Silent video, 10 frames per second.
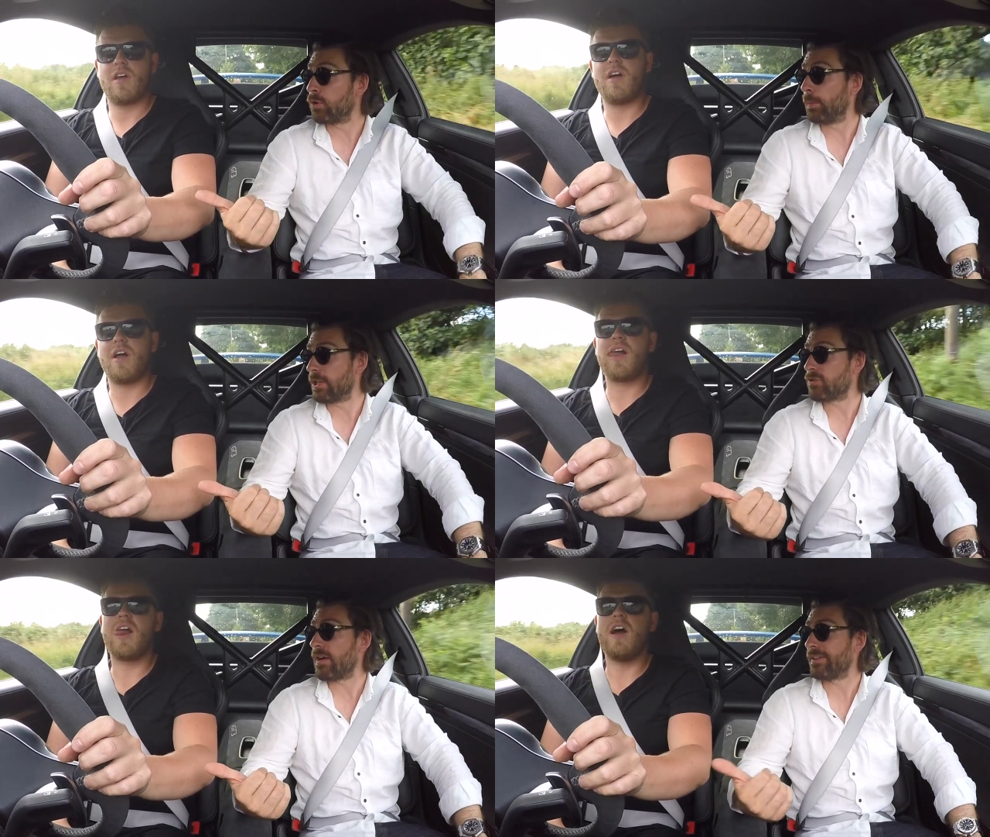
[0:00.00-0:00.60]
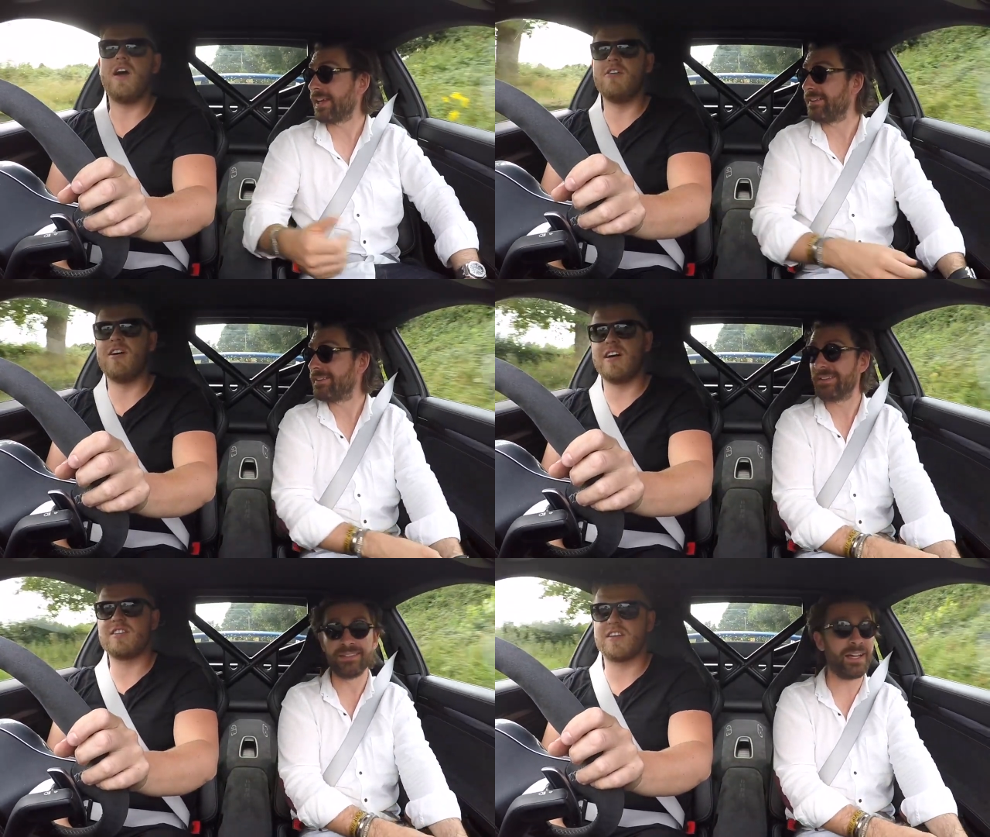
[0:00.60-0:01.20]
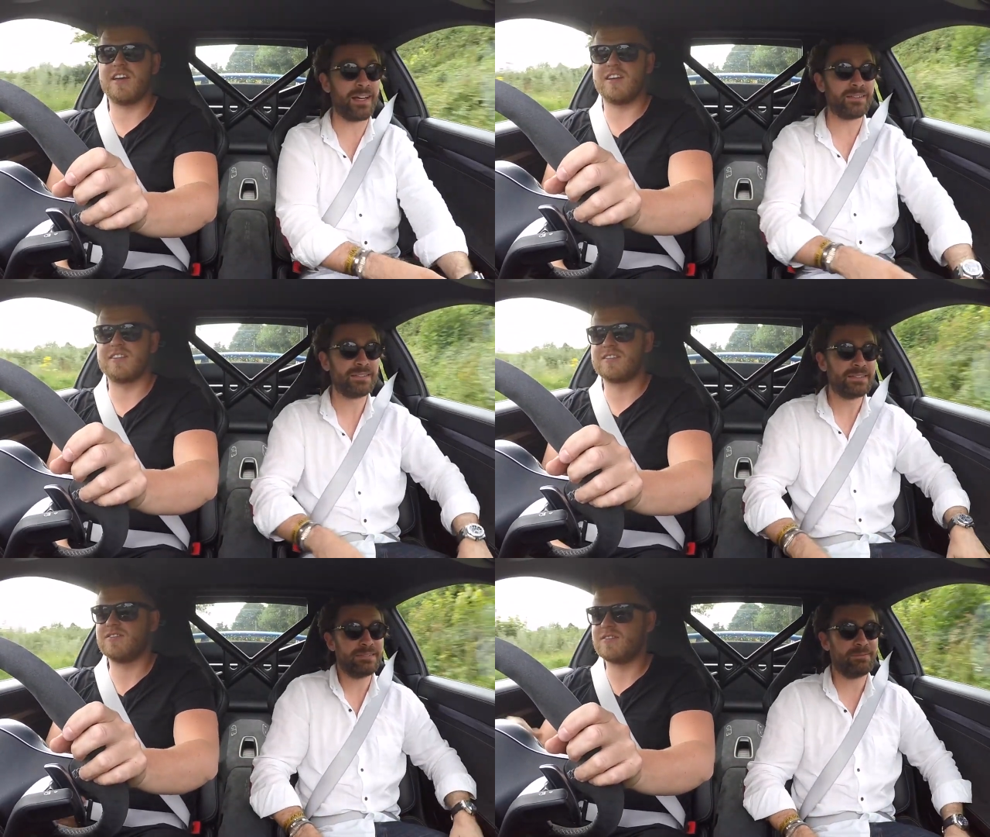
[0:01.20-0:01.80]
Speaker 1: normally driving it. Oh right, yeah, okay.
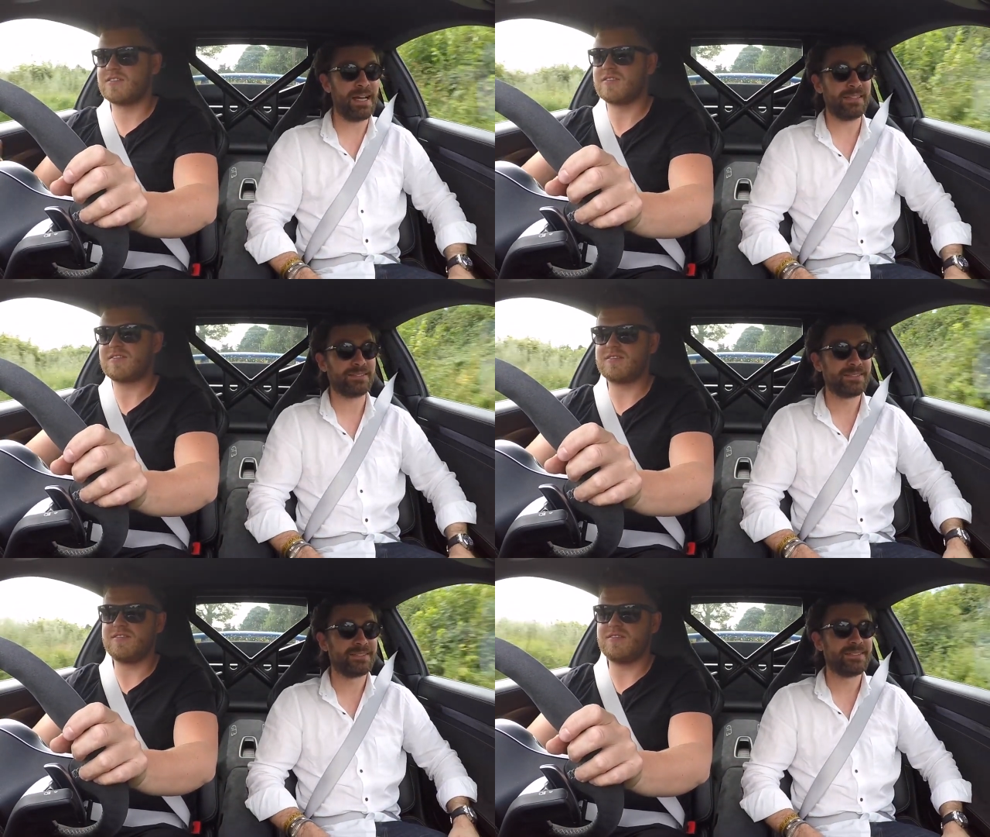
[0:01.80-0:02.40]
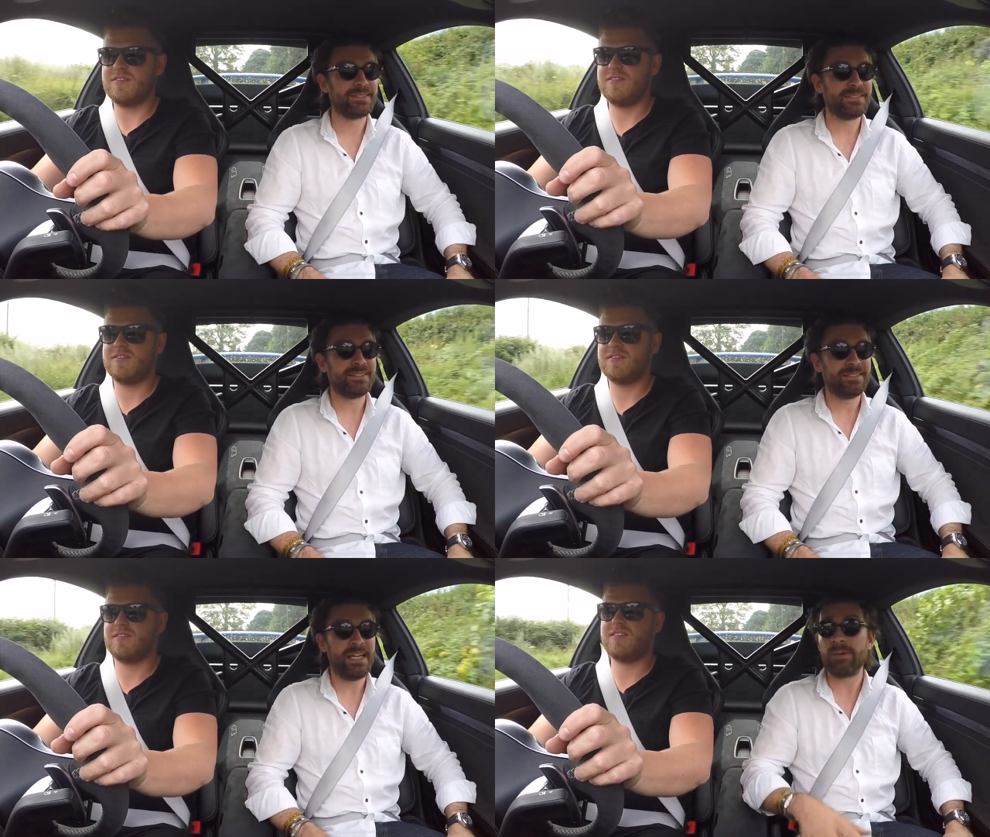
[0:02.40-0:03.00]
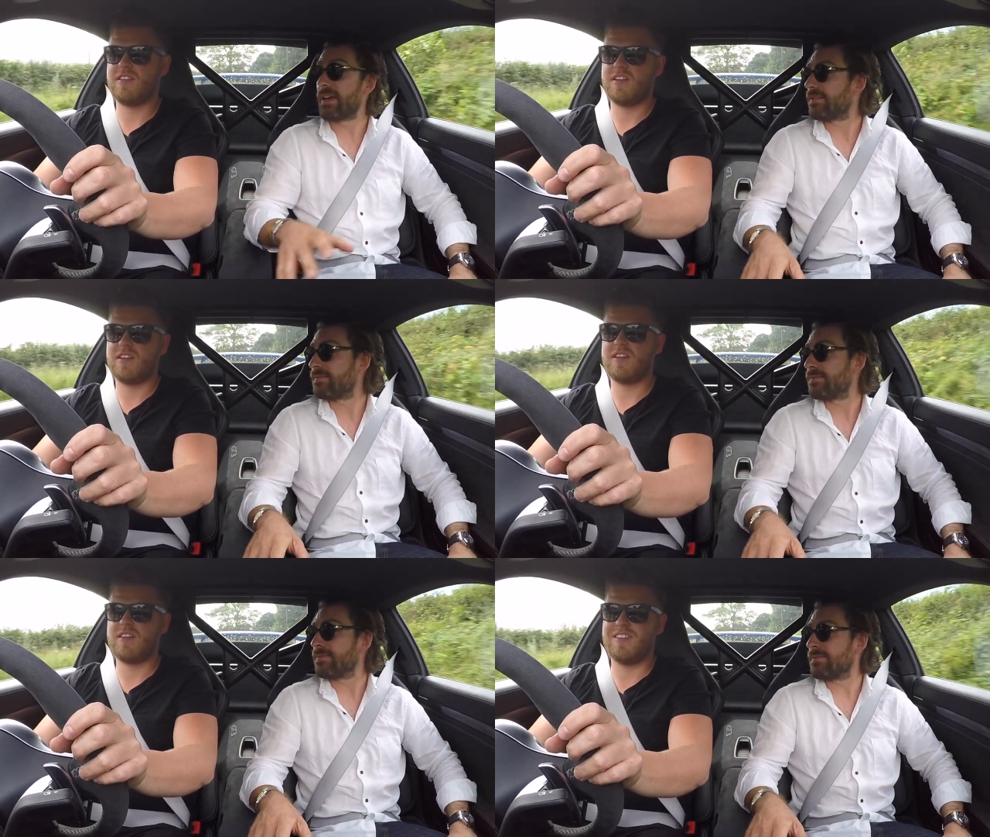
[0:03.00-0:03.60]
mad. Anyway,
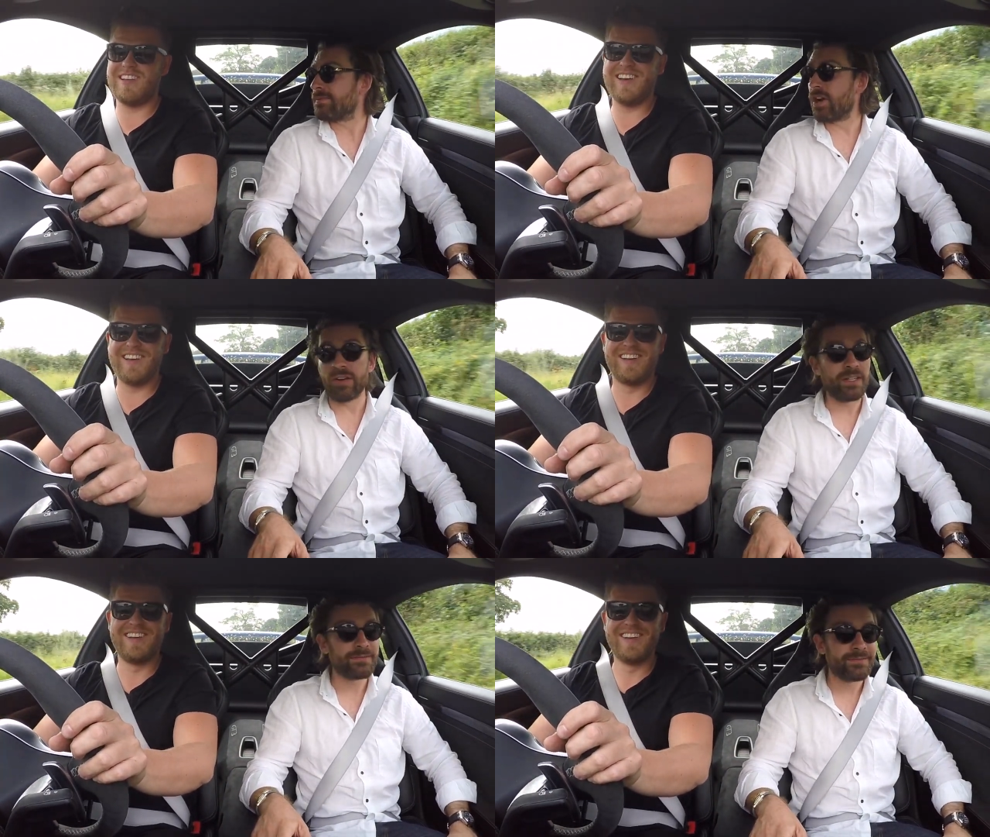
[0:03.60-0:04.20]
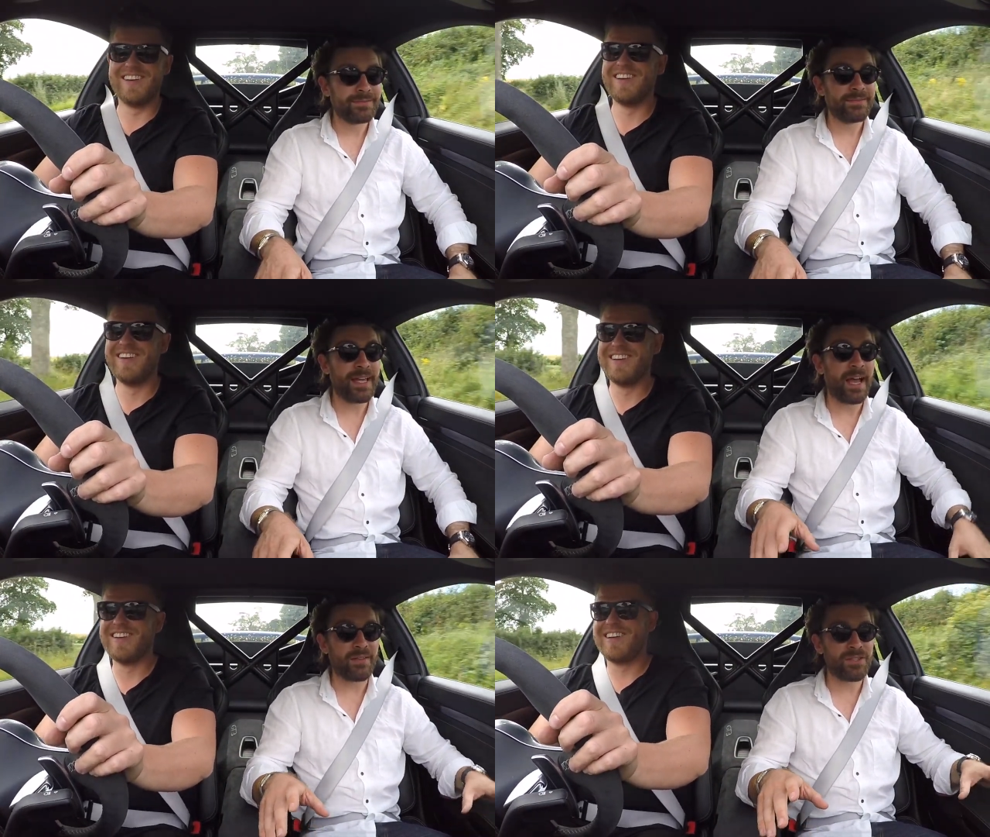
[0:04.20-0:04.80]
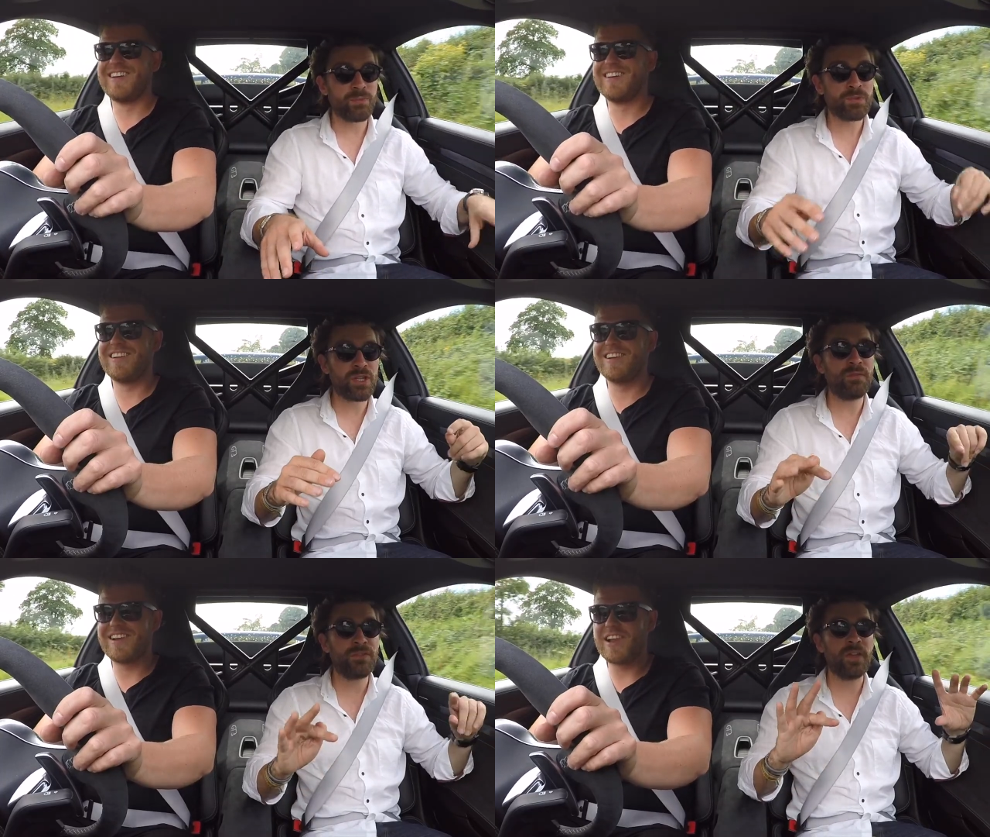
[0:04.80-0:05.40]
sorry. yeah,
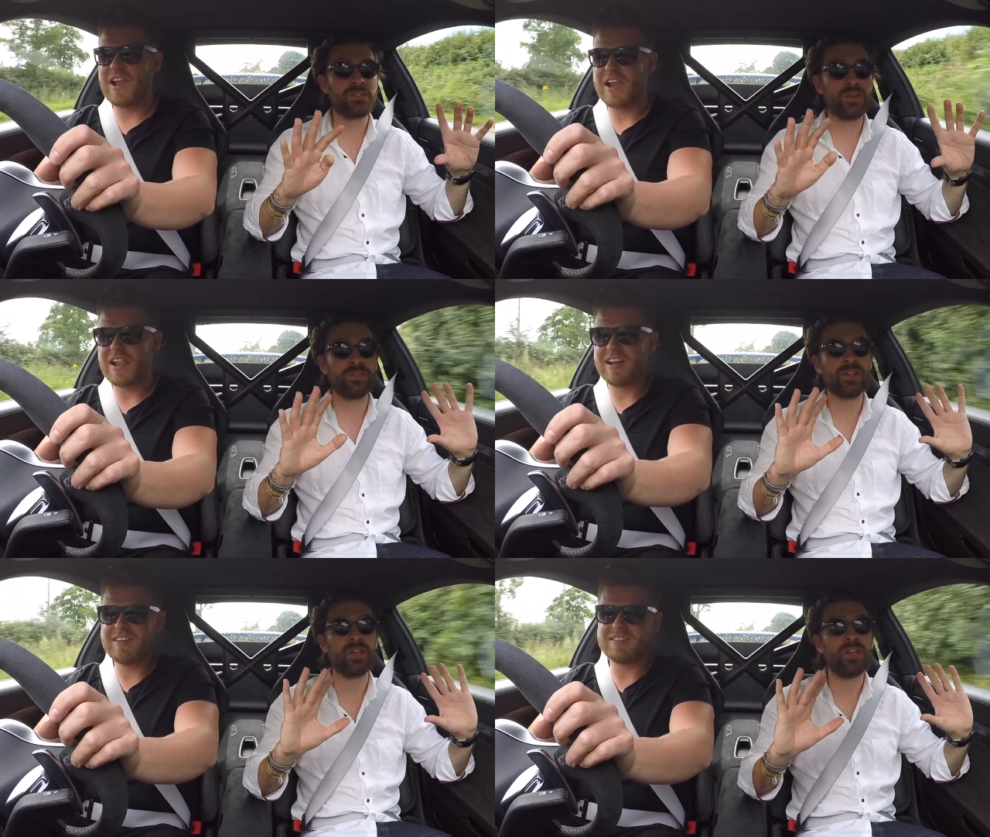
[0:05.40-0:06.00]
stuff that stuff that